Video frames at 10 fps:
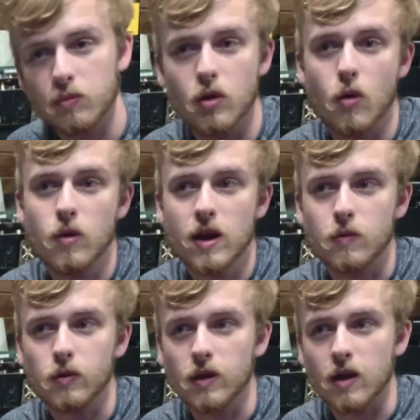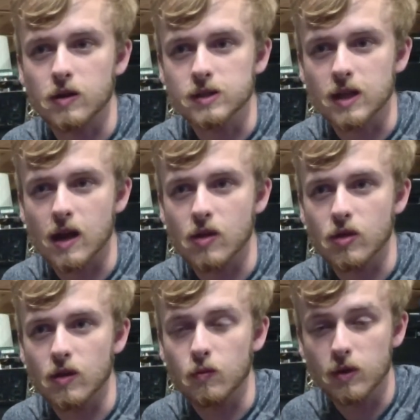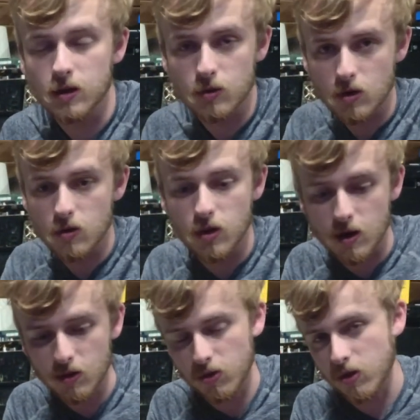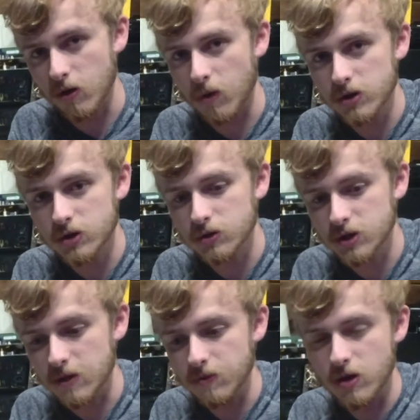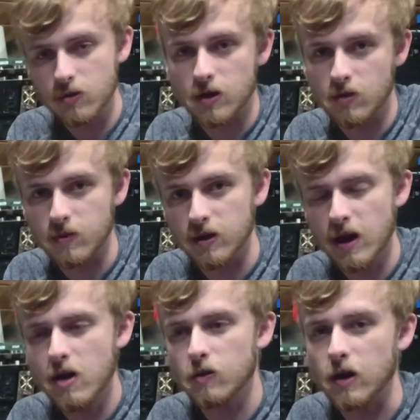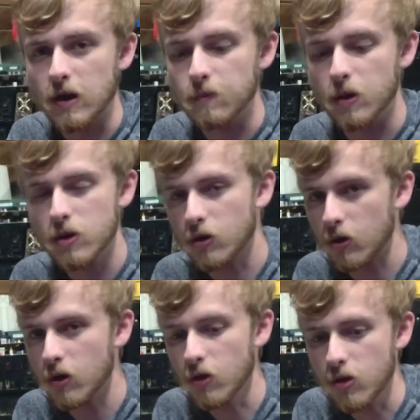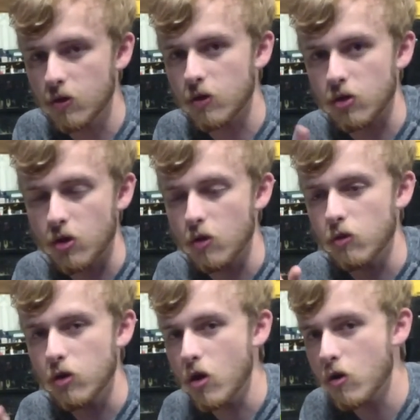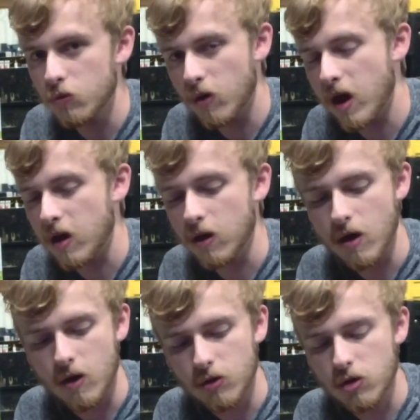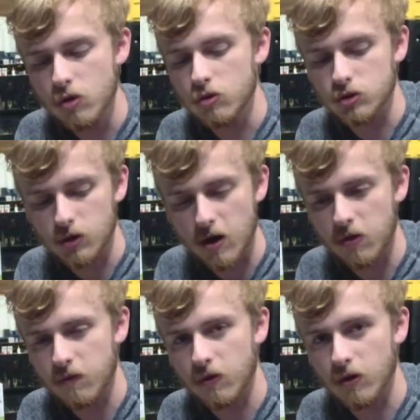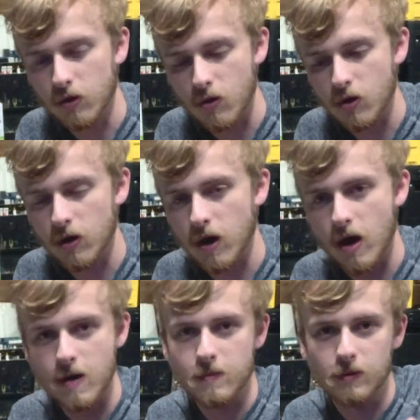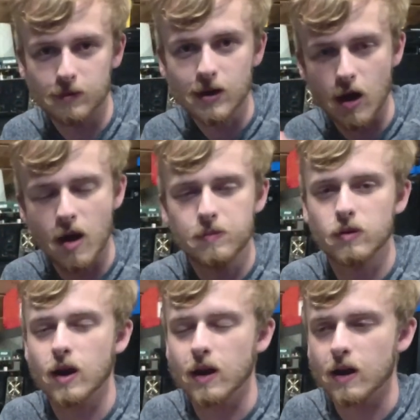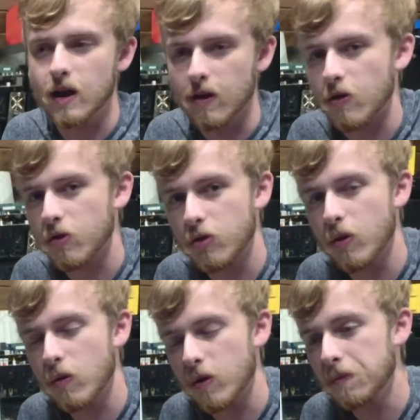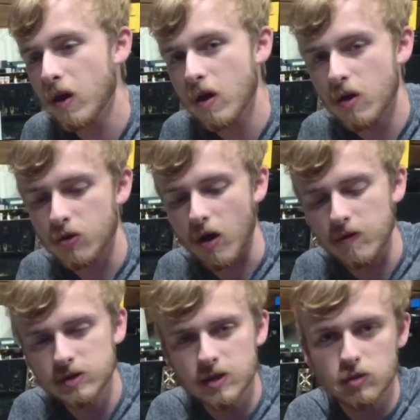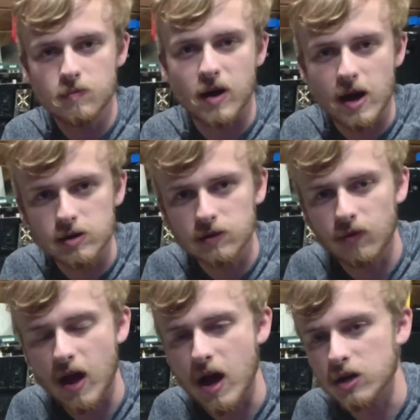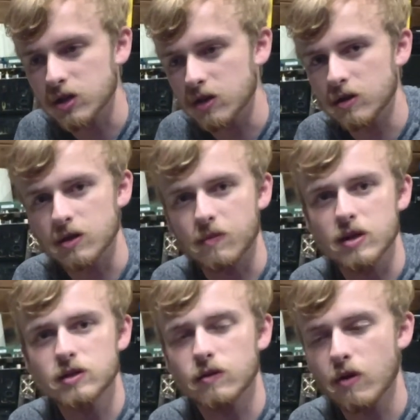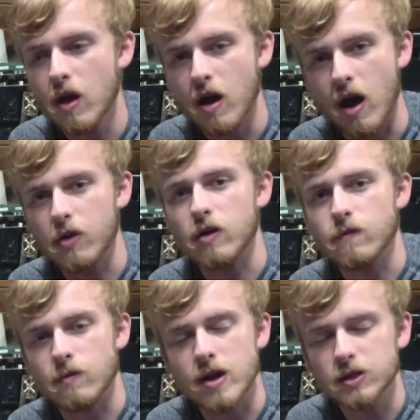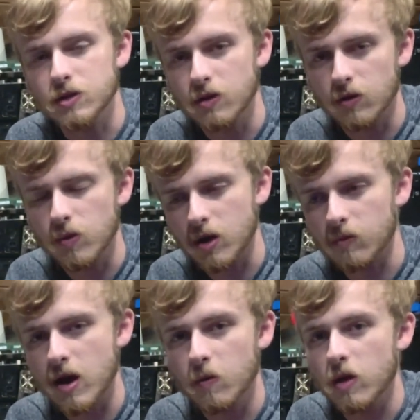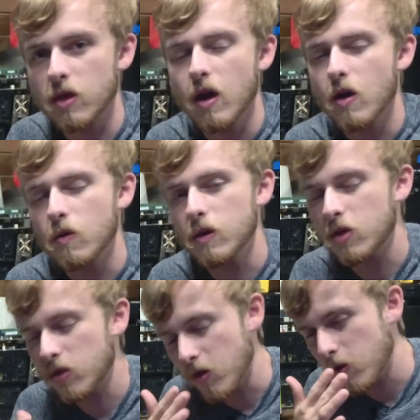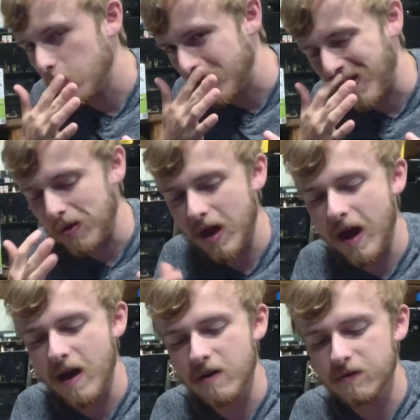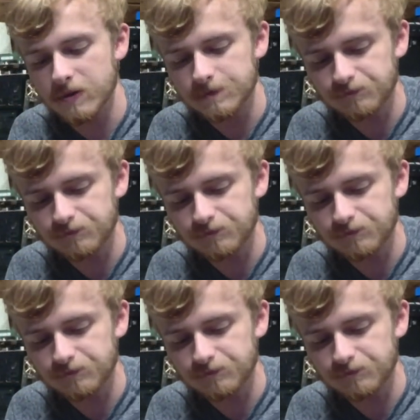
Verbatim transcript: no one really understands. We do know that it's original GPU that has been downgraded, but currently there is no known way to transfer or um, re-upgrade it, I guess is the right word. So obviously with the BIOS flash and there's a bunch of other information you can tweak around with, we still don't have